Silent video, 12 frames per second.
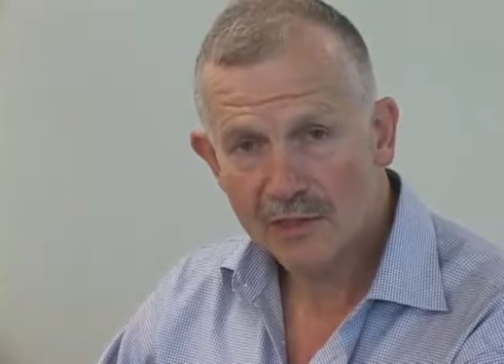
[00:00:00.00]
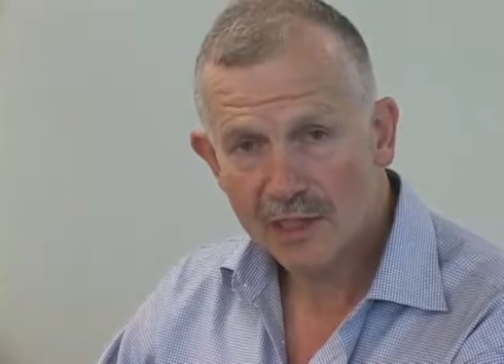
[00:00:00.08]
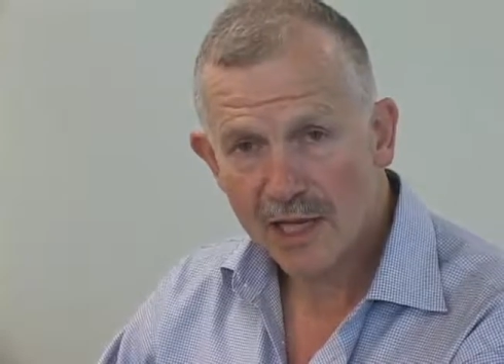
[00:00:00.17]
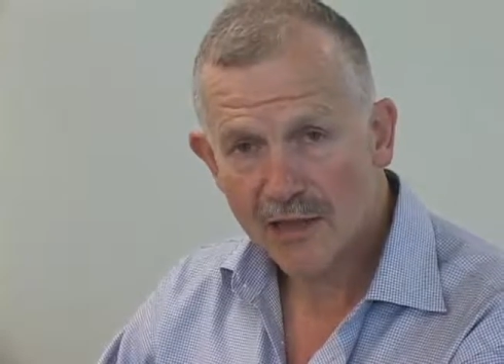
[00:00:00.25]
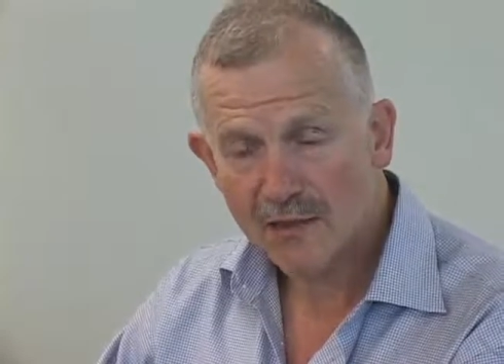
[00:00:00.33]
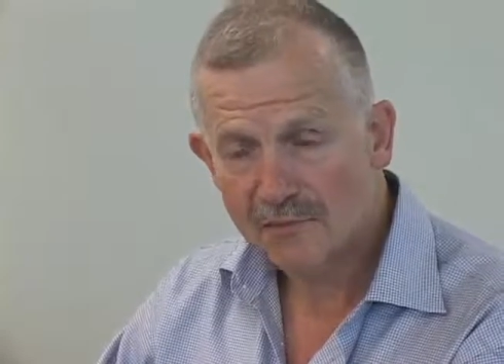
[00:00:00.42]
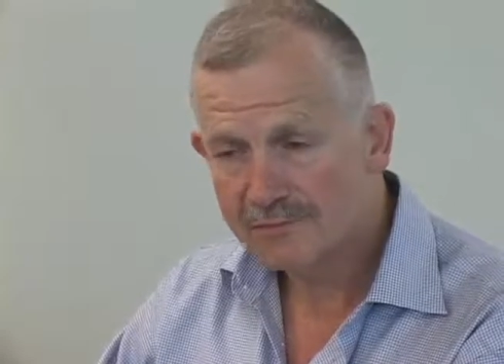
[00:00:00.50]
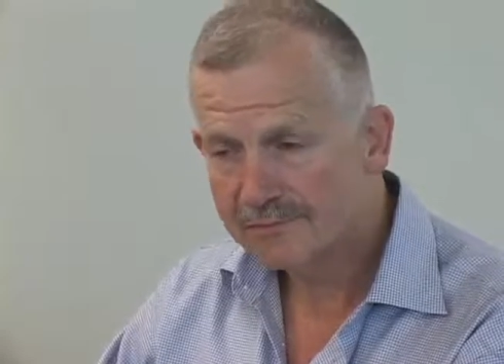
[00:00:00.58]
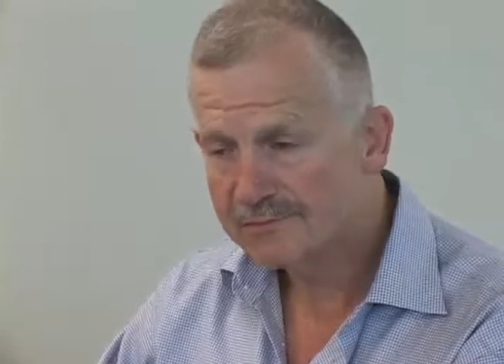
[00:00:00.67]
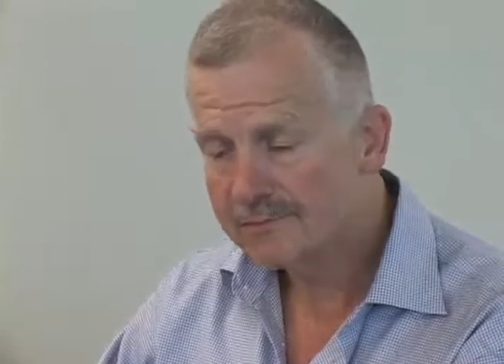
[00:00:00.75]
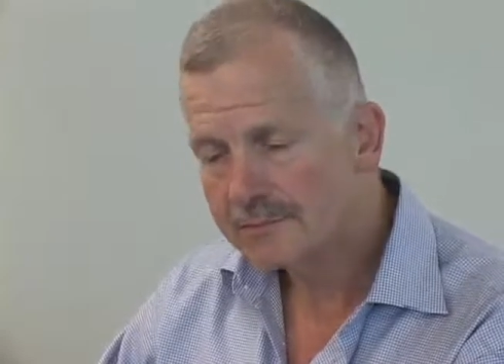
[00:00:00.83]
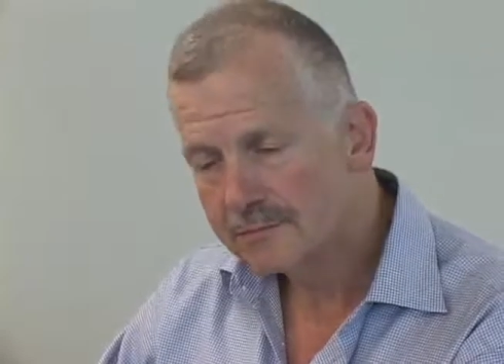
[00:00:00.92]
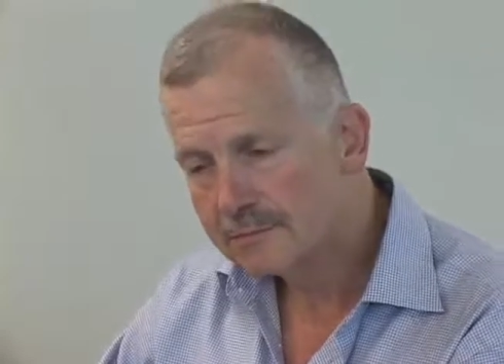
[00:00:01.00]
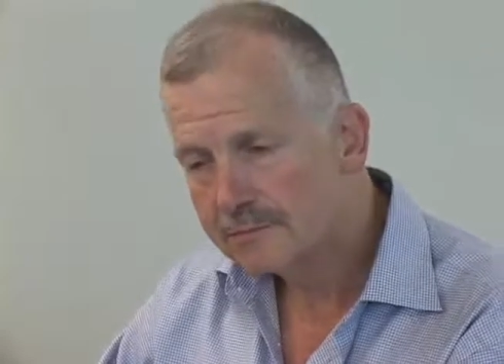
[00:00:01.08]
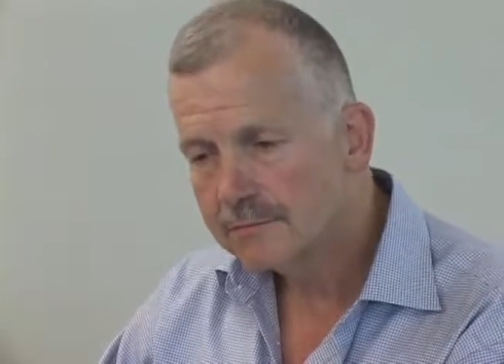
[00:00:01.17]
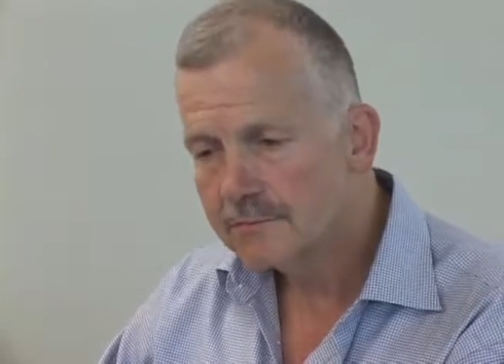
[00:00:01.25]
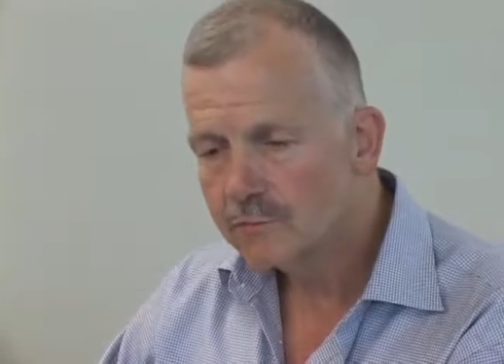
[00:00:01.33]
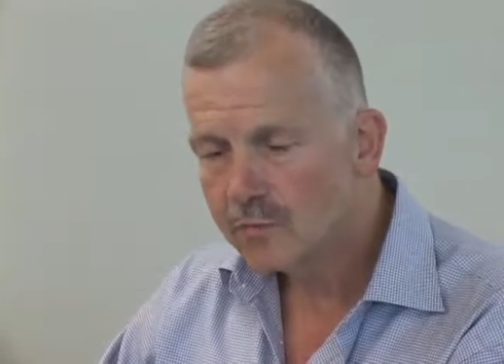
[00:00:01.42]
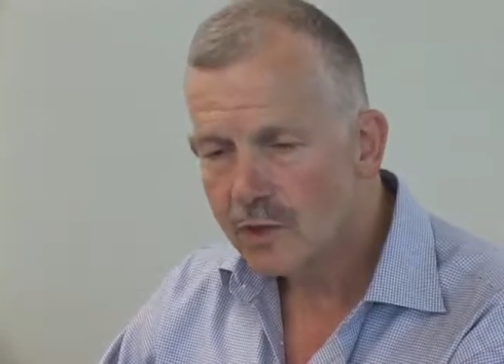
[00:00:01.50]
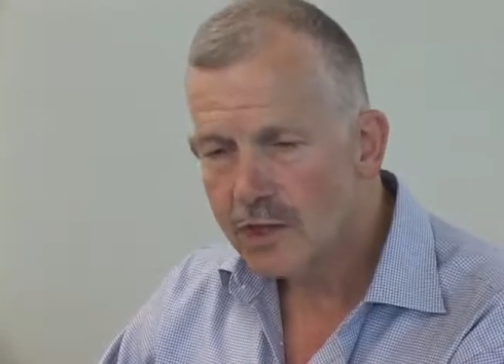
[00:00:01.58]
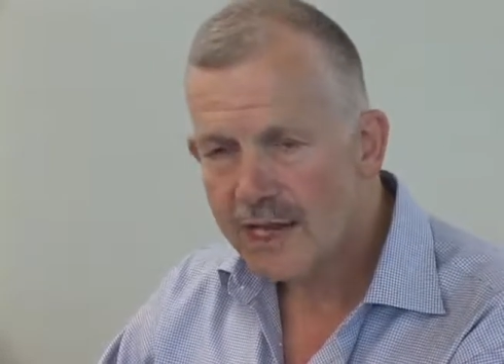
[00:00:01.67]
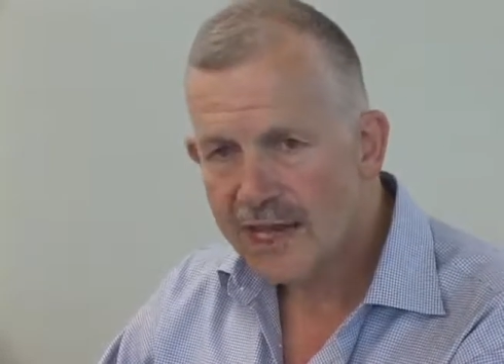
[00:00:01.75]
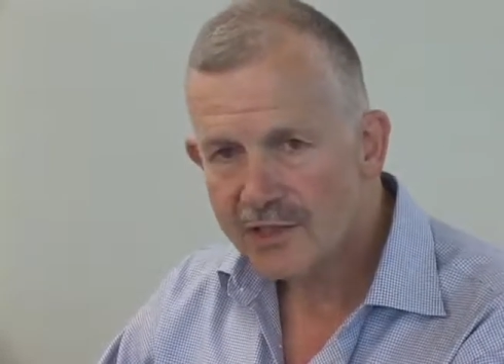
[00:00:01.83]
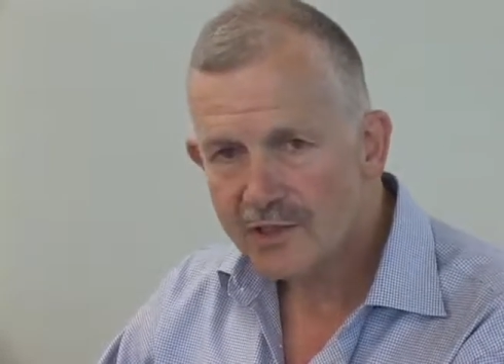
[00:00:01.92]
together? Well,
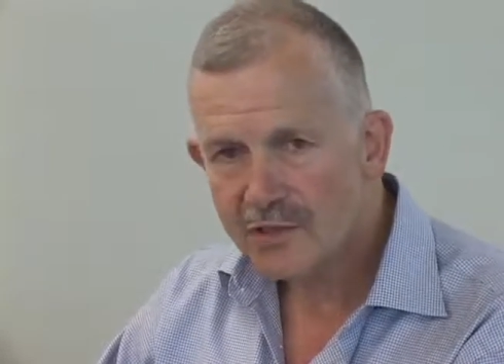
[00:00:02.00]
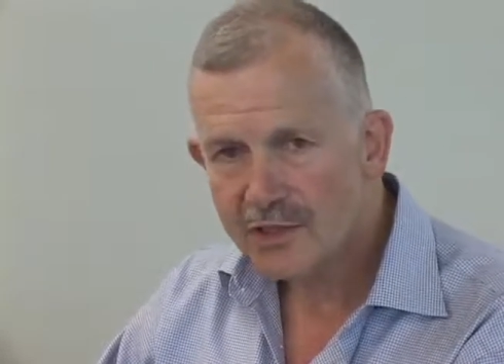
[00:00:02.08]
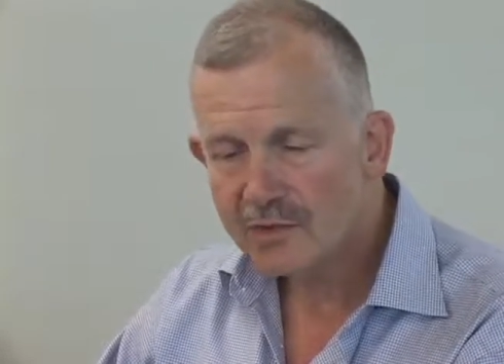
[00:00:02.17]
the answer